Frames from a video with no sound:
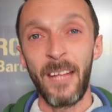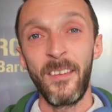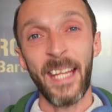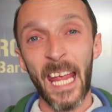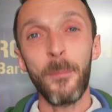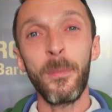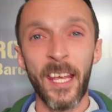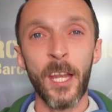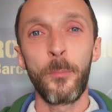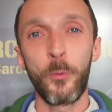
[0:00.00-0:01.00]
And the game is
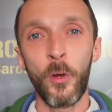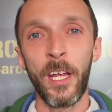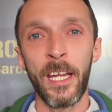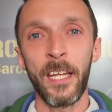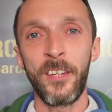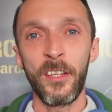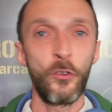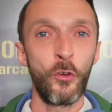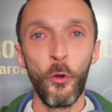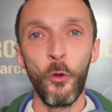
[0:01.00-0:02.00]
kind of broken into
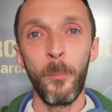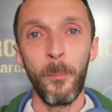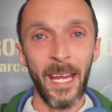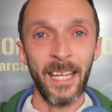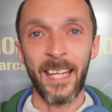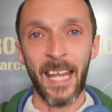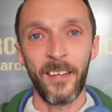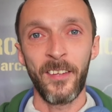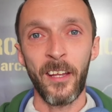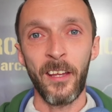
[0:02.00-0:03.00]
two main
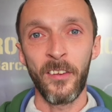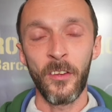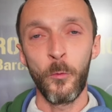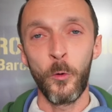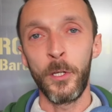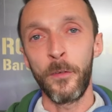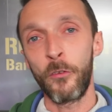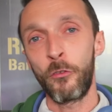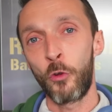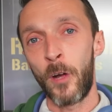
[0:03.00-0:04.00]
categories at the moment. You've
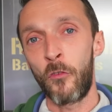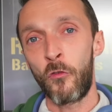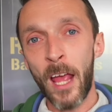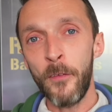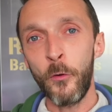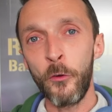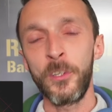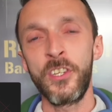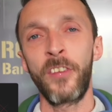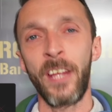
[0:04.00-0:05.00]
got Sorare Rivals,
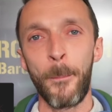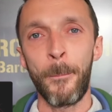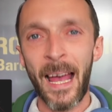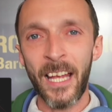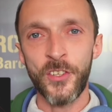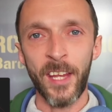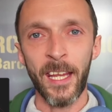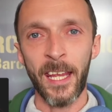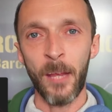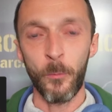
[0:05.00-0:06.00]
which is like a match day
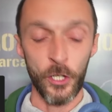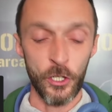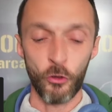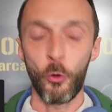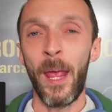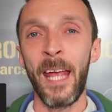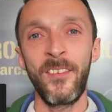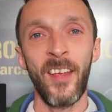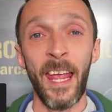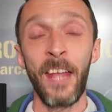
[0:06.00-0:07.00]
game where you just go head
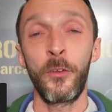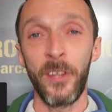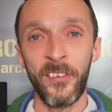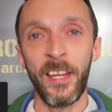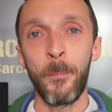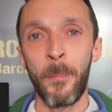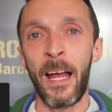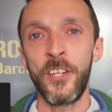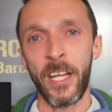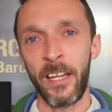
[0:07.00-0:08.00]
to head on the same
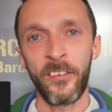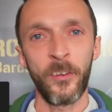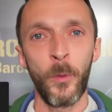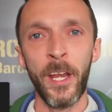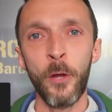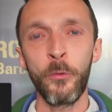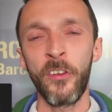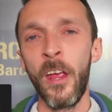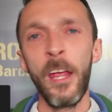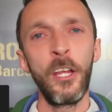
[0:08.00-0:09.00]
match against someone
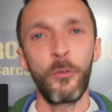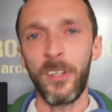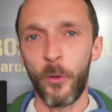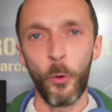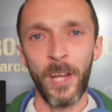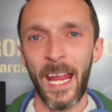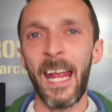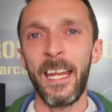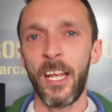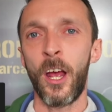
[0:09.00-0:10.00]
else. You don't need to own
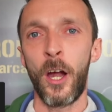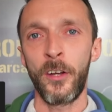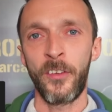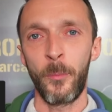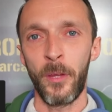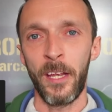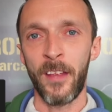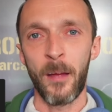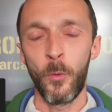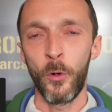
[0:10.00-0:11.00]
any cards to play
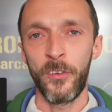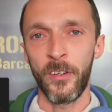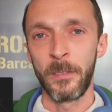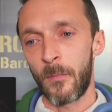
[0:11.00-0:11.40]
that mode.